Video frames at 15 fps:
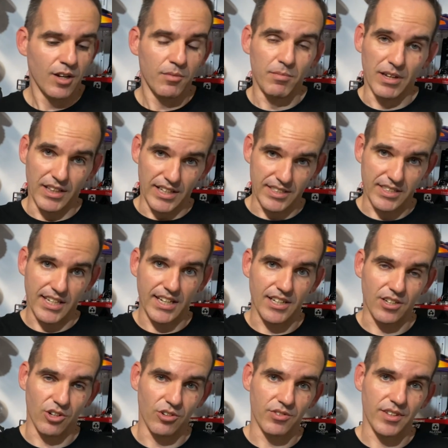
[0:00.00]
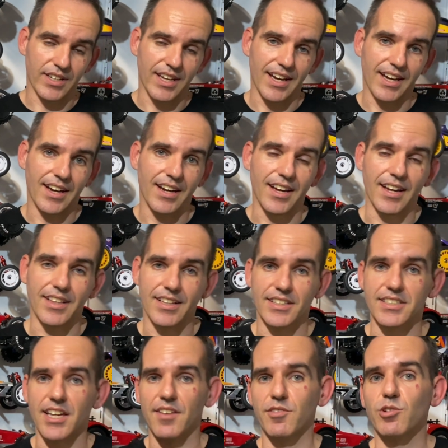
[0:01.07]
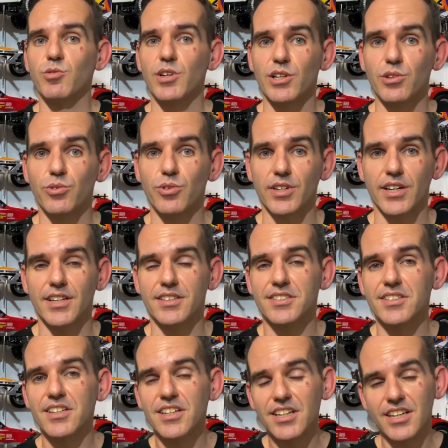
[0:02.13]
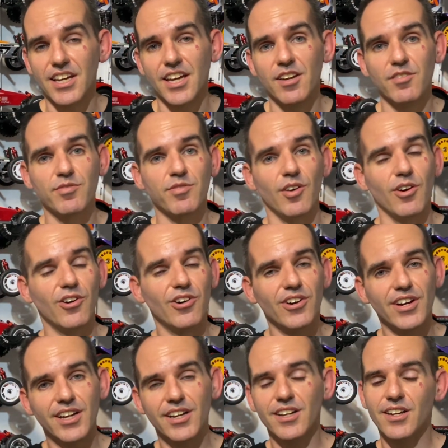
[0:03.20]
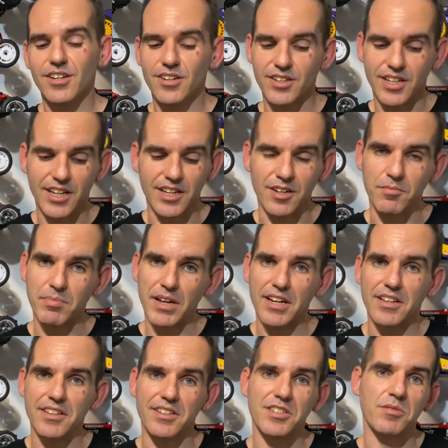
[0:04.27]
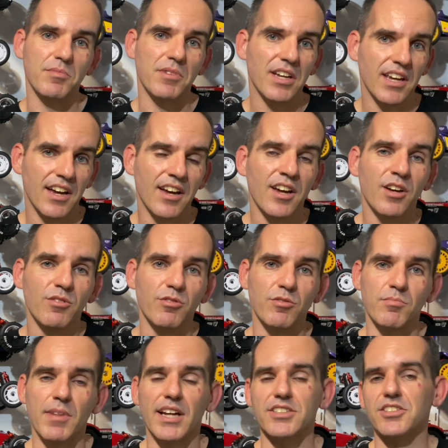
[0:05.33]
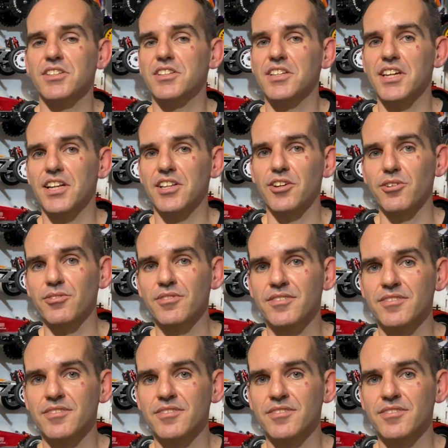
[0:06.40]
But let's get it on the car and let's have a quick look and see if I could get it better than Tamiya with matching the yellow.